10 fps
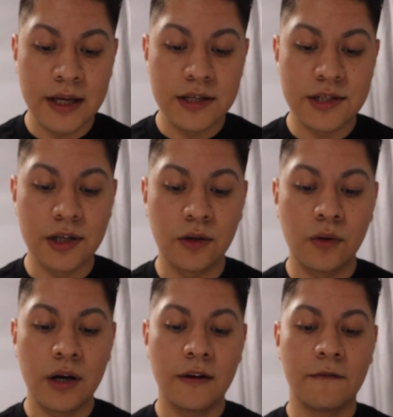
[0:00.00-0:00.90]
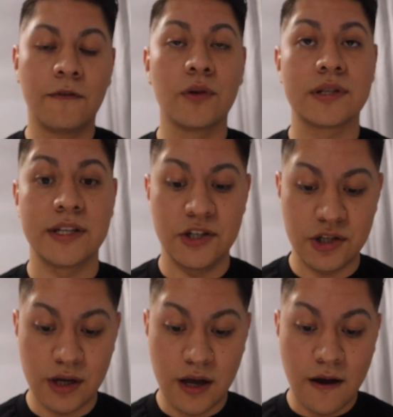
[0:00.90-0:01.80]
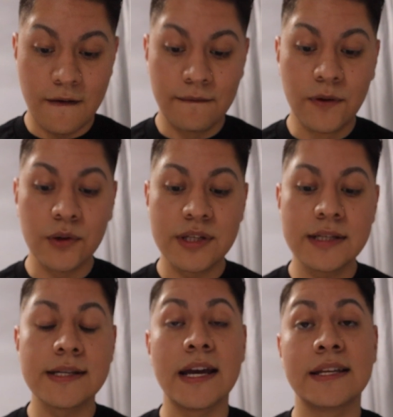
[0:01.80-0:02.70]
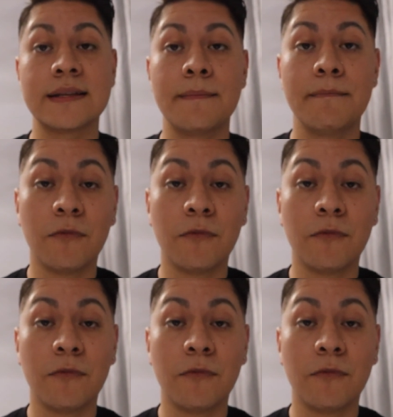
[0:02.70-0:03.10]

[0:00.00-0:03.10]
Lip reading: So, voltage. Voltage is